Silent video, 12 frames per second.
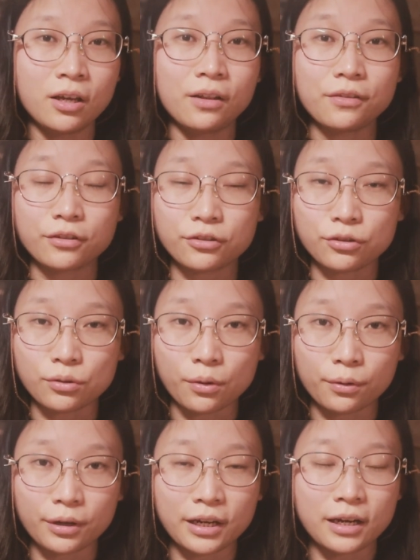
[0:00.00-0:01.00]
the
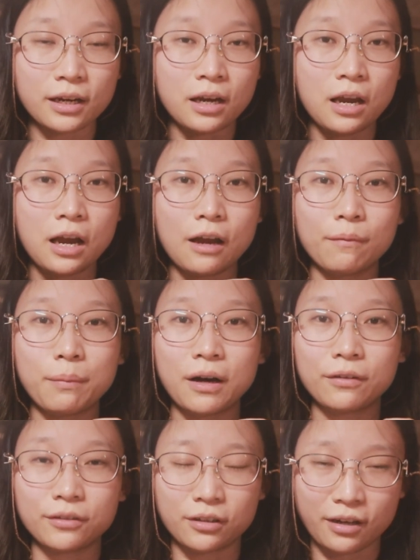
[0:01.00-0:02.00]
story,
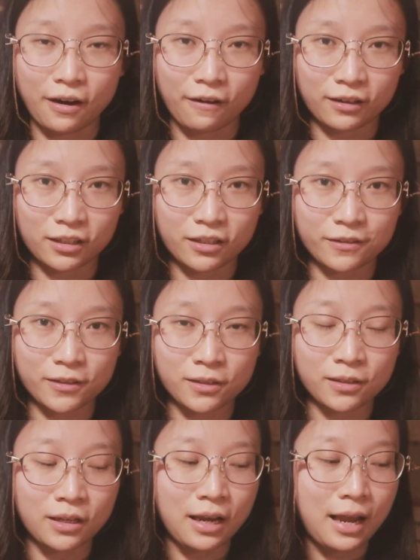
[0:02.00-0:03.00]
about the characters.